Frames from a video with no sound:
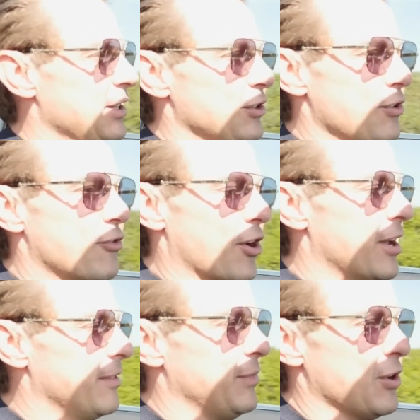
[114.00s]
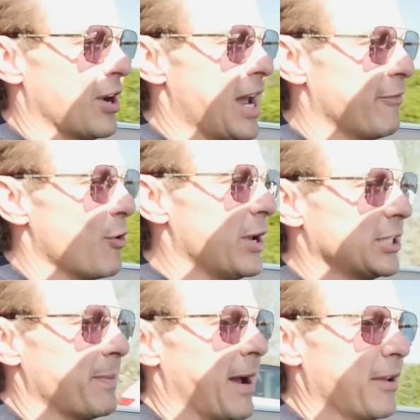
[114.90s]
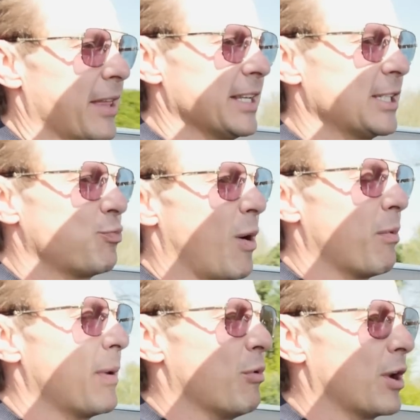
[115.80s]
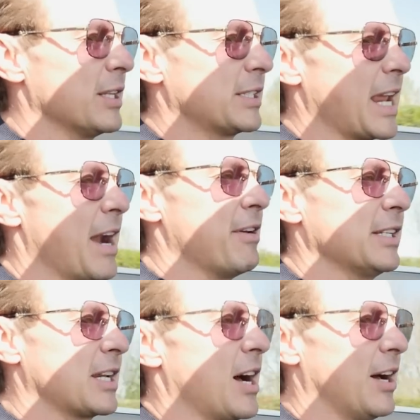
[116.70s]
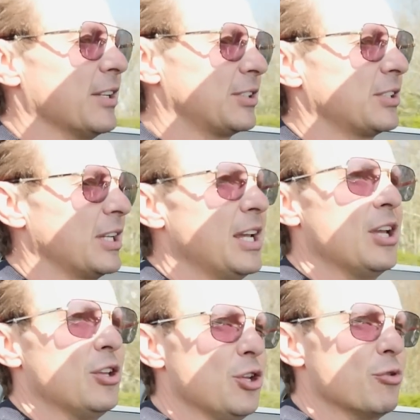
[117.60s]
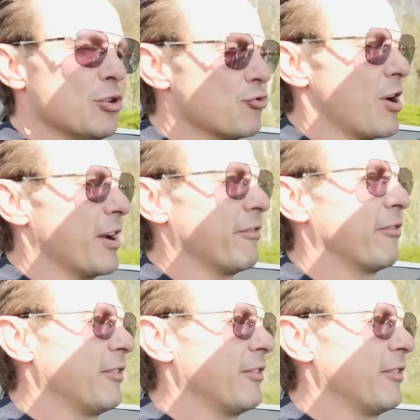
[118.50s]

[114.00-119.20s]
you've got to have your wits about you. This is probably one of the scariest cars you can drive.